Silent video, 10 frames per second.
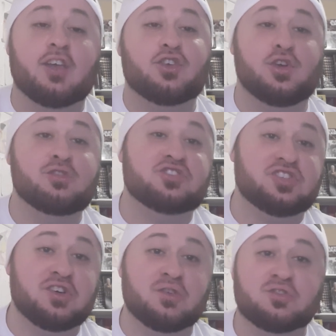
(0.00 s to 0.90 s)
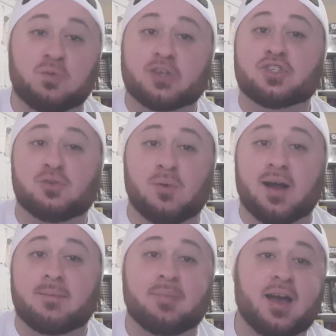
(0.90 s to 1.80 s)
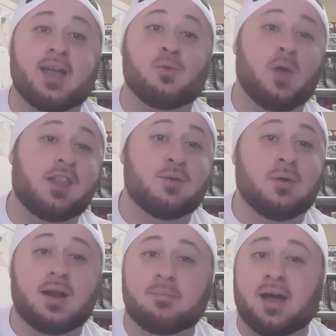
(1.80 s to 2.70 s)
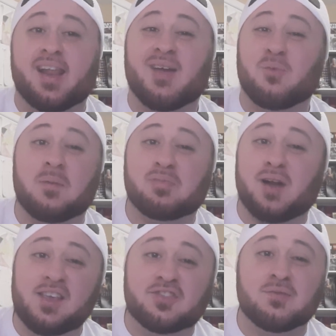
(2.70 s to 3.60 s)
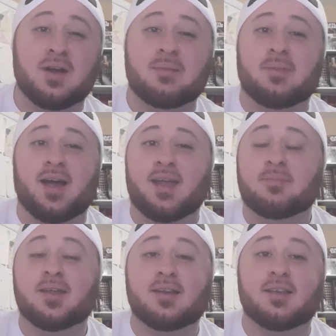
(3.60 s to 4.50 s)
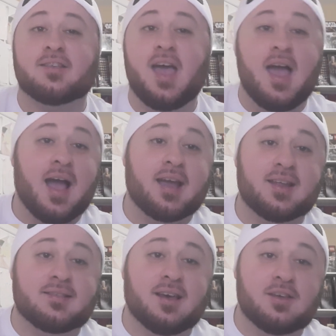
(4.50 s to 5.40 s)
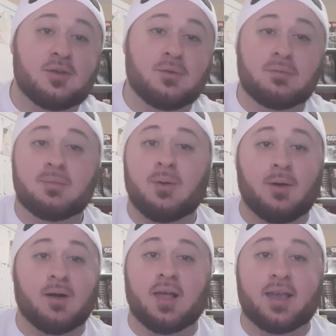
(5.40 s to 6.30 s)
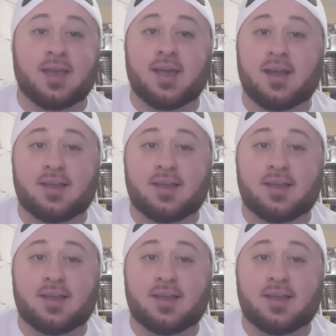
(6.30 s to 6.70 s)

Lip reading: You choose what you want to buy, when you want to buy it, at what price you want to buy it, because I could tell you all I can.